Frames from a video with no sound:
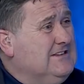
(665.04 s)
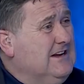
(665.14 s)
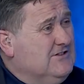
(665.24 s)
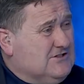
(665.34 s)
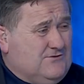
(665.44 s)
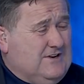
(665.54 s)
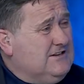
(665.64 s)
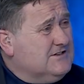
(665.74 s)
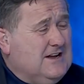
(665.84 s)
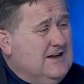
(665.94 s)
between Davis and
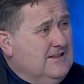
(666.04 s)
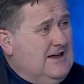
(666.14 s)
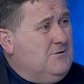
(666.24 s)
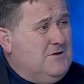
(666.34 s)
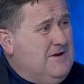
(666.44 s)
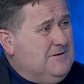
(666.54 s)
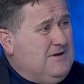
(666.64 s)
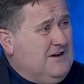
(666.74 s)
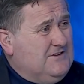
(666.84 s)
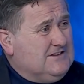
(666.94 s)
Rangers. That one
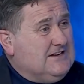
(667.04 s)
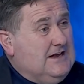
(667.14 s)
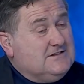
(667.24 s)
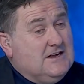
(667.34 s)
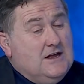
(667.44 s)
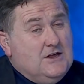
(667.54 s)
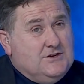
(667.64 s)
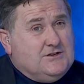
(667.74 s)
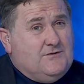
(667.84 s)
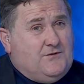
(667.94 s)
made perfect sense.
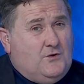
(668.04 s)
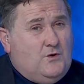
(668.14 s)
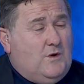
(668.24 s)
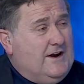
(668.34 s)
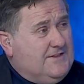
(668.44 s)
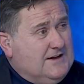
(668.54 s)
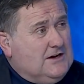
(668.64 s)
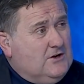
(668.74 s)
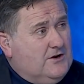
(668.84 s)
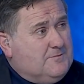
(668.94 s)
The Defoe one, I
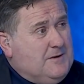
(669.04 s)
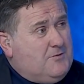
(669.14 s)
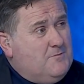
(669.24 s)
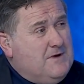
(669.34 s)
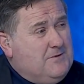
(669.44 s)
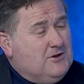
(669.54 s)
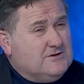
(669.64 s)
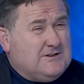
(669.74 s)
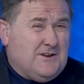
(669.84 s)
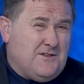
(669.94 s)
think a lot of people maybe
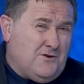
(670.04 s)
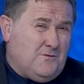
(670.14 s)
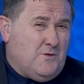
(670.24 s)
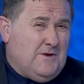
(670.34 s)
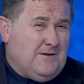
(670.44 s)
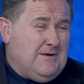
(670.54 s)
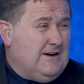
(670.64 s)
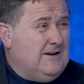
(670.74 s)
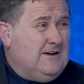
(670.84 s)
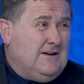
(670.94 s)
looked at it and thought, well, wait a
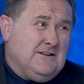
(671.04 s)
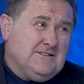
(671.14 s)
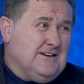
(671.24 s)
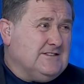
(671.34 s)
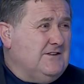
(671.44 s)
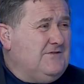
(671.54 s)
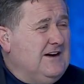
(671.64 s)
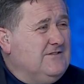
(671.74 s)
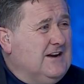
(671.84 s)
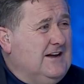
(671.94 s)
minute,
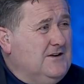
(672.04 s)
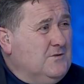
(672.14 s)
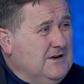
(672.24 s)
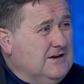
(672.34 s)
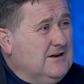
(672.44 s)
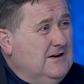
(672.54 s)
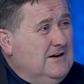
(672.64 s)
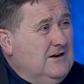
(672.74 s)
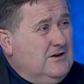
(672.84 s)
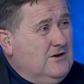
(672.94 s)
$65,000 a week.
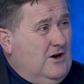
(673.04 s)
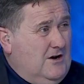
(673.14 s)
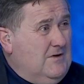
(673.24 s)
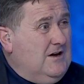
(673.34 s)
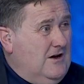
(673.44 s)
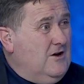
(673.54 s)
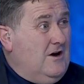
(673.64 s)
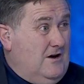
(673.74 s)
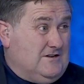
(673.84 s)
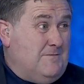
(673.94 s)

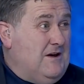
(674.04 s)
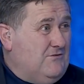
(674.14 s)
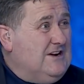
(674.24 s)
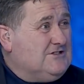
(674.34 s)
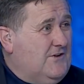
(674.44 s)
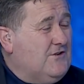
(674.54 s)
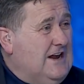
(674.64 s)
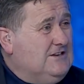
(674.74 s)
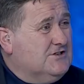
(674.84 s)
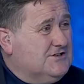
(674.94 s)
It's a bit rich
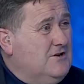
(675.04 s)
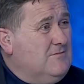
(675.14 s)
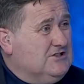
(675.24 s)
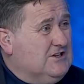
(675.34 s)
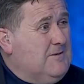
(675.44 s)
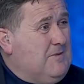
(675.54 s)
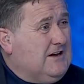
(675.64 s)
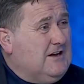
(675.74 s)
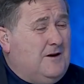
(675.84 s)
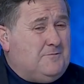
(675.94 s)
for Rangers. How much are they
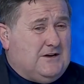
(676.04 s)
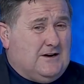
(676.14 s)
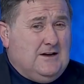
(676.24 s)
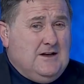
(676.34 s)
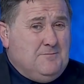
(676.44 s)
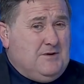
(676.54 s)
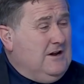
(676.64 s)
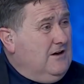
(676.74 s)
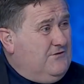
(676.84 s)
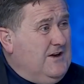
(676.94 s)
picking up here?
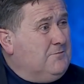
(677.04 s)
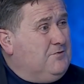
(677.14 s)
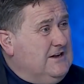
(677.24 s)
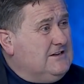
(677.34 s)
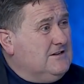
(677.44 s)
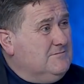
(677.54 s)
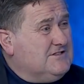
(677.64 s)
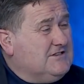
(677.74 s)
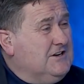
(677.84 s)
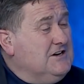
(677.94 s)
But fair play to
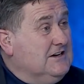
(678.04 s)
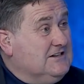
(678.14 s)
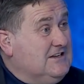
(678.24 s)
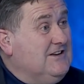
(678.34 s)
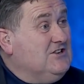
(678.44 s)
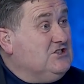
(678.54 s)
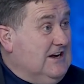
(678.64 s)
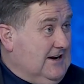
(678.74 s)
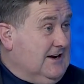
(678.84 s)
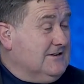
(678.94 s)
them. Suddenly, Steven
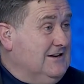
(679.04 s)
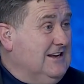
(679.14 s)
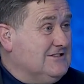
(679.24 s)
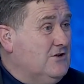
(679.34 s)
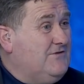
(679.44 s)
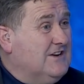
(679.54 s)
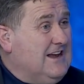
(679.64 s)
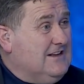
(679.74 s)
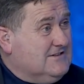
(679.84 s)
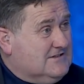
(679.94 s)
Gerrard, and let's not
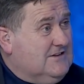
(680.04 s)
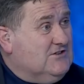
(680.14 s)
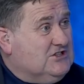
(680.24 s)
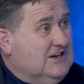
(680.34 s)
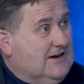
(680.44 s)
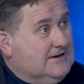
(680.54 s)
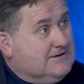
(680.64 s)
forget the Steven